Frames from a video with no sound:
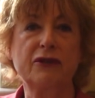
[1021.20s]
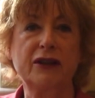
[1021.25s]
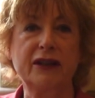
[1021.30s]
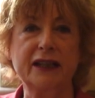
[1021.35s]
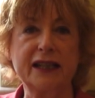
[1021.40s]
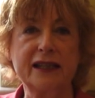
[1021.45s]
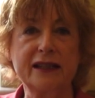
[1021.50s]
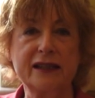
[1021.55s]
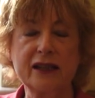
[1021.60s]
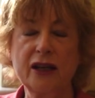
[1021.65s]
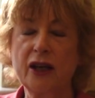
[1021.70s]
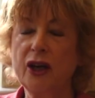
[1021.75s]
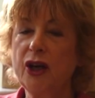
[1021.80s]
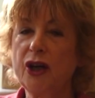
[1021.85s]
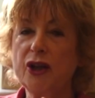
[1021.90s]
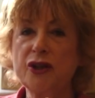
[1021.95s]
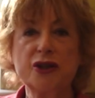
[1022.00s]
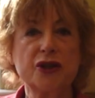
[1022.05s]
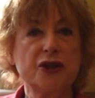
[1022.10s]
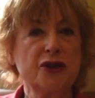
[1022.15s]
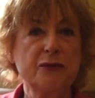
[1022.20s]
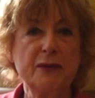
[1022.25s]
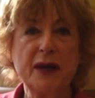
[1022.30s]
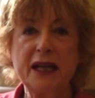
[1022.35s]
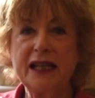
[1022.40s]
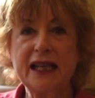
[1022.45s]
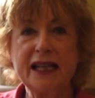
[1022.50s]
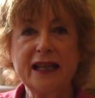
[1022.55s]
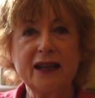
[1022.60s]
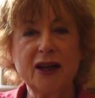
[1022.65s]
right. Too
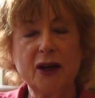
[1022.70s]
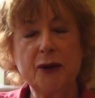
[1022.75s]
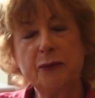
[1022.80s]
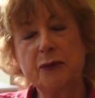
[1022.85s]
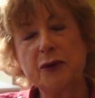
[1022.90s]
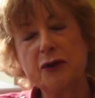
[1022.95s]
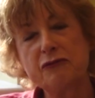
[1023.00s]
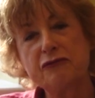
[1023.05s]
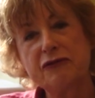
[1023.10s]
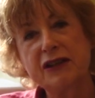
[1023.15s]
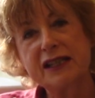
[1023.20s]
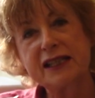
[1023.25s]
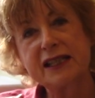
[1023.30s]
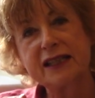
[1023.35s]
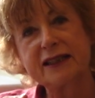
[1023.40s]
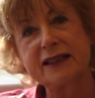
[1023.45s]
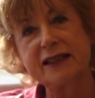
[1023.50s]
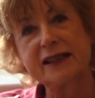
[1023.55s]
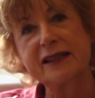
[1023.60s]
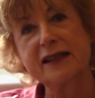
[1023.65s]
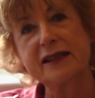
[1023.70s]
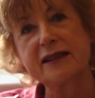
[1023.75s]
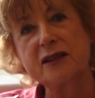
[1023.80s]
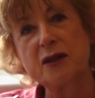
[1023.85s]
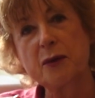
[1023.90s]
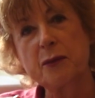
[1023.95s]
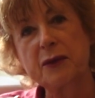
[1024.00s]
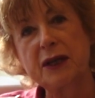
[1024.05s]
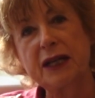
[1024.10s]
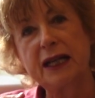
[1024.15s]
many and we risk the
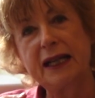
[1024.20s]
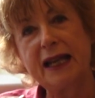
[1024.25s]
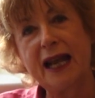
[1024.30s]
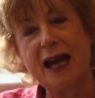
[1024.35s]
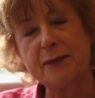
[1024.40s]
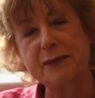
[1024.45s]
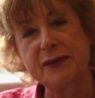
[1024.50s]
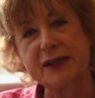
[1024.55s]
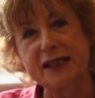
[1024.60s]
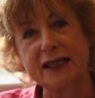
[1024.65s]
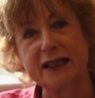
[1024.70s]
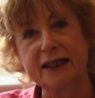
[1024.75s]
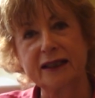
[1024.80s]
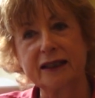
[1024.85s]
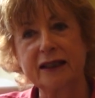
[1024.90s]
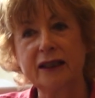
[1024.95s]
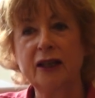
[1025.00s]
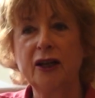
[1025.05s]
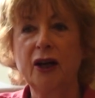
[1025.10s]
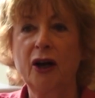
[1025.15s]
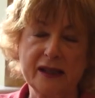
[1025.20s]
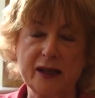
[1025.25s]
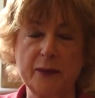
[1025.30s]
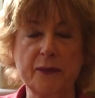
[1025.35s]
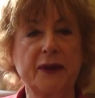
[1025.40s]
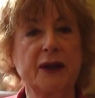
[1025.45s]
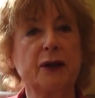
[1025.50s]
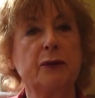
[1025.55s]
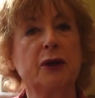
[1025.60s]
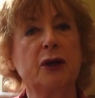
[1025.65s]
system collapsing,
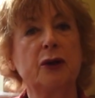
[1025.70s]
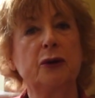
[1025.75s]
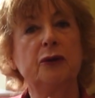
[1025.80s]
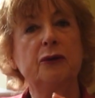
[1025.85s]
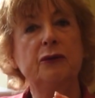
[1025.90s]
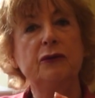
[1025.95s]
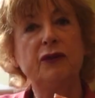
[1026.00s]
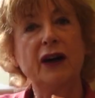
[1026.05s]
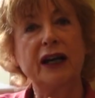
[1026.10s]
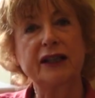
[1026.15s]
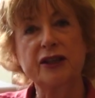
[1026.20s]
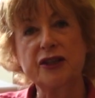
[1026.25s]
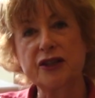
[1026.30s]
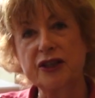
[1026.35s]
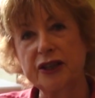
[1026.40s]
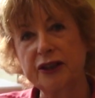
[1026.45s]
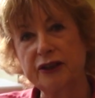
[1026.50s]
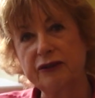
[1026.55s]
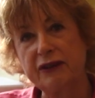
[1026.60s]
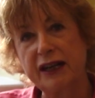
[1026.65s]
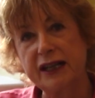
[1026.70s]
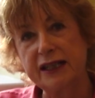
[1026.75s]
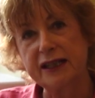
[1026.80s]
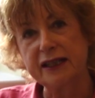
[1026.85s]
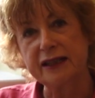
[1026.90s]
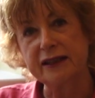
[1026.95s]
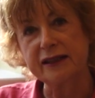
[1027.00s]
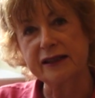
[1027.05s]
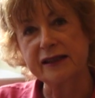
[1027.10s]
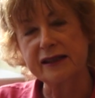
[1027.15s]
something we call vanishing
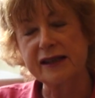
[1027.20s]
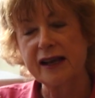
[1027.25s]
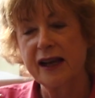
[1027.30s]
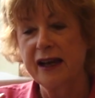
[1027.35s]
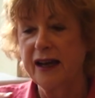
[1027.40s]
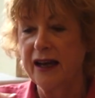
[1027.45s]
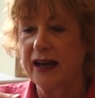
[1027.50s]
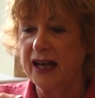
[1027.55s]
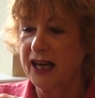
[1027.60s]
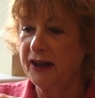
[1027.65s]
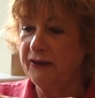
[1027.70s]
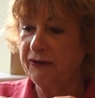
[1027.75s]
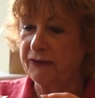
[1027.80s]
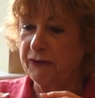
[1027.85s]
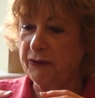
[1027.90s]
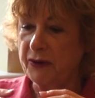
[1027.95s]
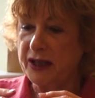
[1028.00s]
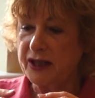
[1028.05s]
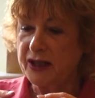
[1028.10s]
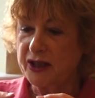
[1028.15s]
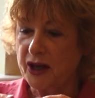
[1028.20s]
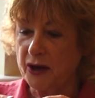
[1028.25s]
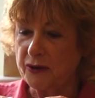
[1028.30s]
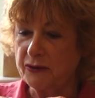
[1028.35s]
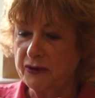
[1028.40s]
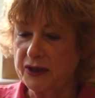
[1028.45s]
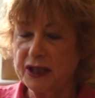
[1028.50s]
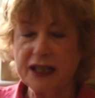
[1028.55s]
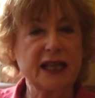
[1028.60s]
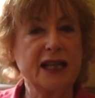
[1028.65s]
gradients. If we
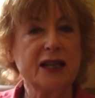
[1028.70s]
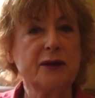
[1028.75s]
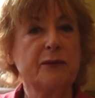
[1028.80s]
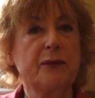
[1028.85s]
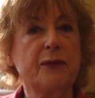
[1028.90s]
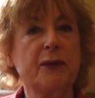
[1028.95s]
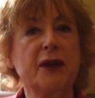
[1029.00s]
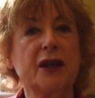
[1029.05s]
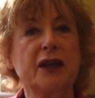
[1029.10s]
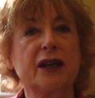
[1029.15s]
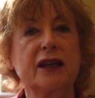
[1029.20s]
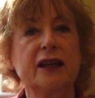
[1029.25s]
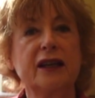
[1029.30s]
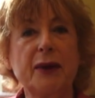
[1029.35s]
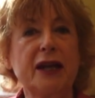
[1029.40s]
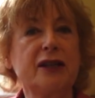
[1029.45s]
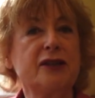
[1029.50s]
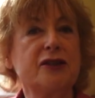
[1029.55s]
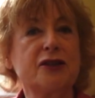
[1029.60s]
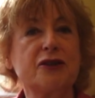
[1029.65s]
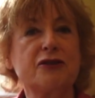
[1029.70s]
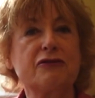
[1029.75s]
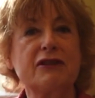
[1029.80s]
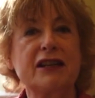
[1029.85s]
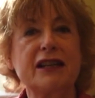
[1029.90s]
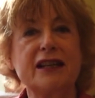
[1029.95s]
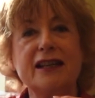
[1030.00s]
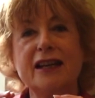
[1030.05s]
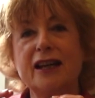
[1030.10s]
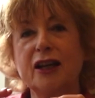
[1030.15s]
don't keep the
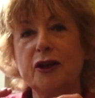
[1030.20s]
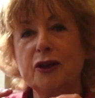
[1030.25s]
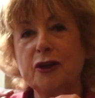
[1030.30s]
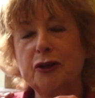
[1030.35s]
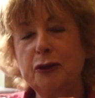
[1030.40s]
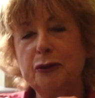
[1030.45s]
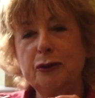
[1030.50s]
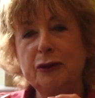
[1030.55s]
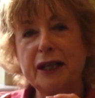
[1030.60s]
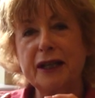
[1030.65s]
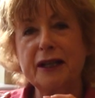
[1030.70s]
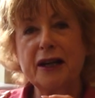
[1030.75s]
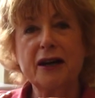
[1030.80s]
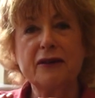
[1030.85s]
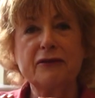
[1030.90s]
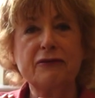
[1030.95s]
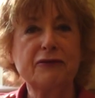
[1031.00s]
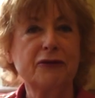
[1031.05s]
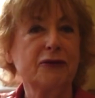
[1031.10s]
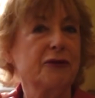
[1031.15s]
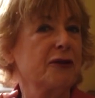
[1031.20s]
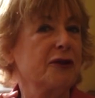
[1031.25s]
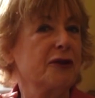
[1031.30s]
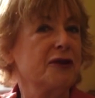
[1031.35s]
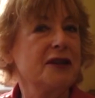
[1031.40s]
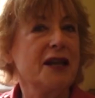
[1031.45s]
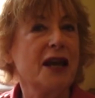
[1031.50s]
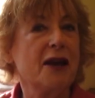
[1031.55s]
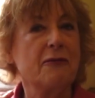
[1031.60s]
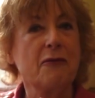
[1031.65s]
pastry cool enough or the
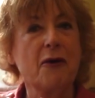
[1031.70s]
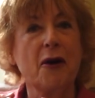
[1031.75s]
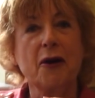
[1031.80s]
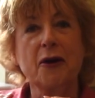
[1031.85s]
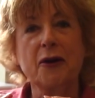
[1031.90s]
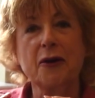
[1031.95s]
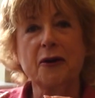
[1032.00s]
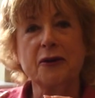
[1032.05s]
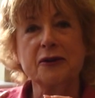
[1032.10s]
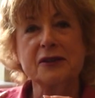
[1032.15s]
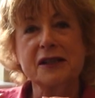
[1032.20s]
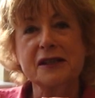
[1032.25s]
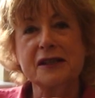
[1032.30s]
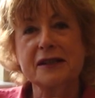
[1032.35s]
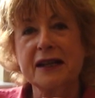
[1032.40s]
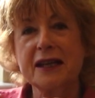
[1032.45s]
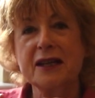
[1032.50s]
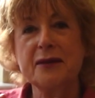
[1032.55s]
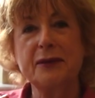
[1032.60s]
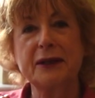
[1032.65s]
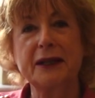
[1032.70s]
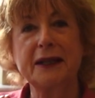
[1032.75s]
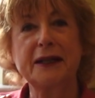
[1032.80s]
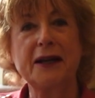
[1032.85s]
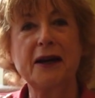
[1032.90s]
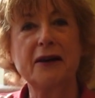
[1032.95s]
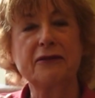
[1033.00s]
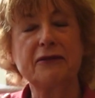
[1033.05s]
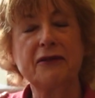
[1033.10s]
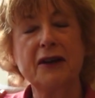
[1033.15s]
network stable
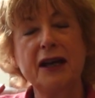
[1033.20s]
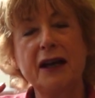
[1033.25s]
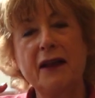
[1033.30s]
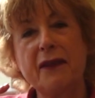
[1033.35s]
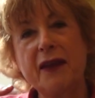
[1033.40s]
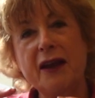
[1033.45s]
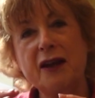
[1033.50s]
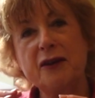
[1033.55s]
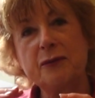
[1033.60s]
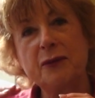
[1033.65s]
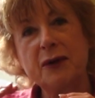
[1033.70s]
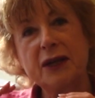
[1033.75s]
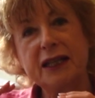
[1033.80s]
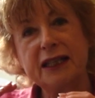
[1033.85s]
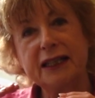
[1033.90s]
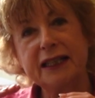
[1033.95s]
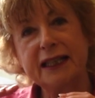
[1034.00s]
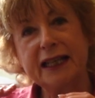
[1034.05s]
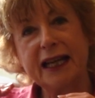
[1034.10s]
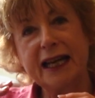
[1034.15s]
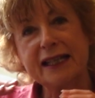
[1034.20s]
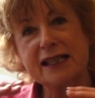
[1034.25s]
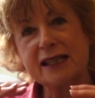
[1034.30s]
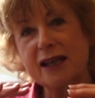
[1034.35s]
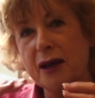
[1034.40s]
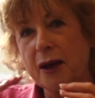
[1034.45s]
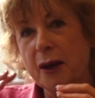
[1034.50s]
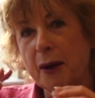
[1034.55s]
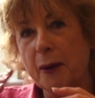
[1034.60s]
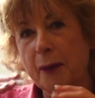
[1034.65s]
enough, then we can
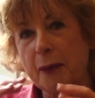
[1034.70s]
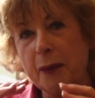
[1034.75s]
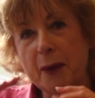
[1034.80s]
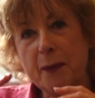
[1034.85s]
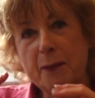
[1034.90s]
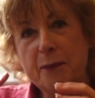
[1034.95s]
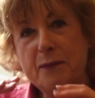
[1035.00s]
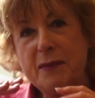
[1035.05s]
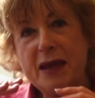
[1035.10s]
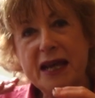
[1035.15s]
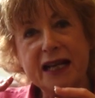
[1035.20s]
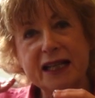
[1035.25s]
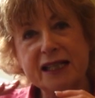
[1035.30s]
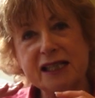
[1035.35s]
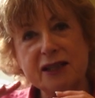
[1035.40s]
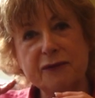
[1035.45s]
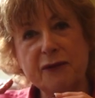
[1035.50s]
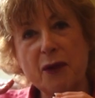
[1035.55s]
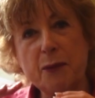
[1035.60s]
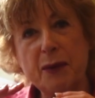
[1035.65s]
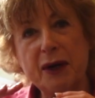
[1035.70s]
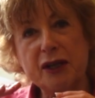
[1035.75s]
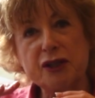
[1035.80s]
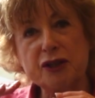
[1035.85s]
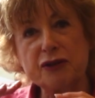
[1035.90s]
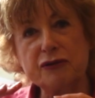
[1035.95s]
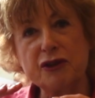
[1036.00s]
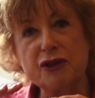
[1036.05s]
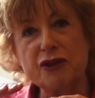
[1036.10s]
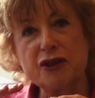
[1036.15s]
get the mix of the
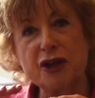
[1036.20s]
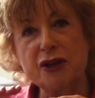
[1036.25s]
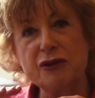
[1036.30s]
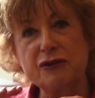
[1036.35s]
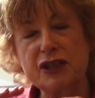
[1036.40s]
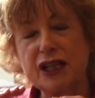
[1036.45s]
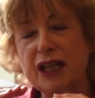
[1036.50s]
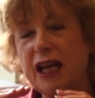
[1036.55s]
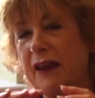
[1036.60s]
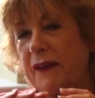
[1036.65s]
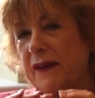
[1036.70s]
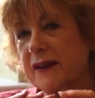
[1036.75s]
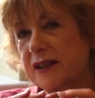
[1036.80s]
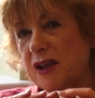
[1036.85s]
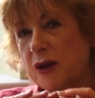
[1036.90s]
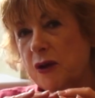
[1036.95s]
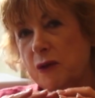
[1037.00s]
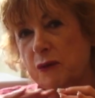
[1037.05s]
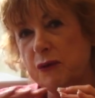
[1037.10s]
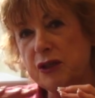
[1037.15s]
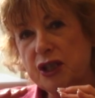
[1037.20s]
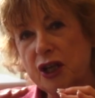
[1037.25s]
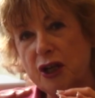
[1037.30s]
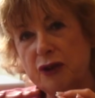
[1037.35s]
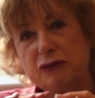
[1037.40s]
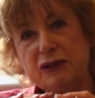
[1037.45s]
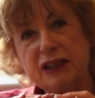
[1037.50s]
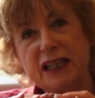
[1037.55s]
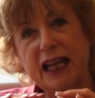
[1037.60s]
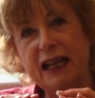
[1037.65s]
butter and dough together so that we
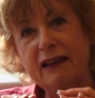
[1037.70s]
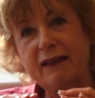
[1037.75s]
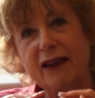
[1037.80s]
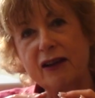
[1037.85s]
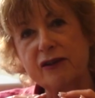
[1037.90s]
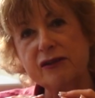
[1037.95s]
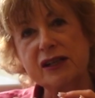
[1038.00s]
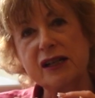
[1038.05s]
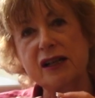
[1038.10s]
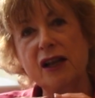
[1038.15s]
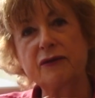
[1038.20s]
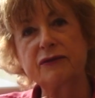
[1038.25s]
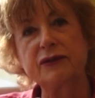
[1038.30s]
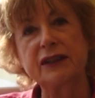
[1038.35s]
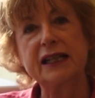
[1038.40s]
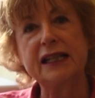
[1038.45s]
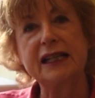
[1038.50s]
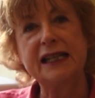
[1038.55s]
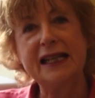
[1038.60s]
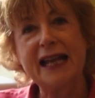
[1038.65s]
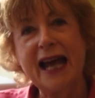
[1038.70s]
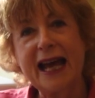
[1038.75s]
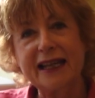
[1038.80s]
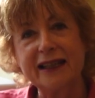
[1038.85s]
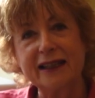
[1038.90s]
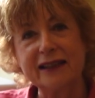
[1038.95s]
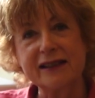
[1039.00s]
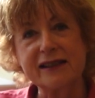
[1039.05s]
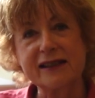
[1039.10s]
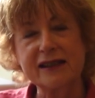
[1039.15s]
don't get those lovely
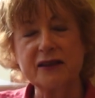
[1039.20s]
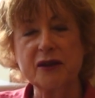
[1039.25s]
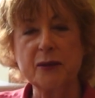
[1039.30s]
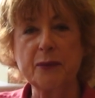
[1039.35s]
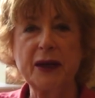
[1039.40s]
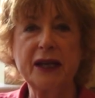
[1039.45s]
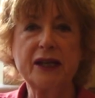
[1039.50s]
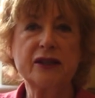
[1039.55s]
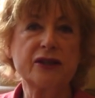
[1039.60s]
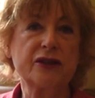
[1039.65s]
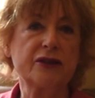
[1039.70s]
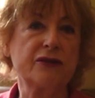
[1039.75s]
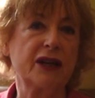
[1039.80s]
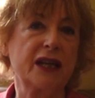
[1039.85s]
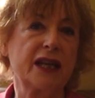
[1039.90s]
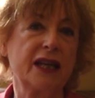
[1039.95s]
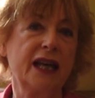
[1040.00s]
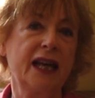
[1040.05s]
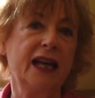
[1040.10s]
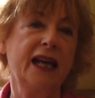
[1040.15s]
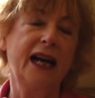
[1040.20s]
layers in the pastry.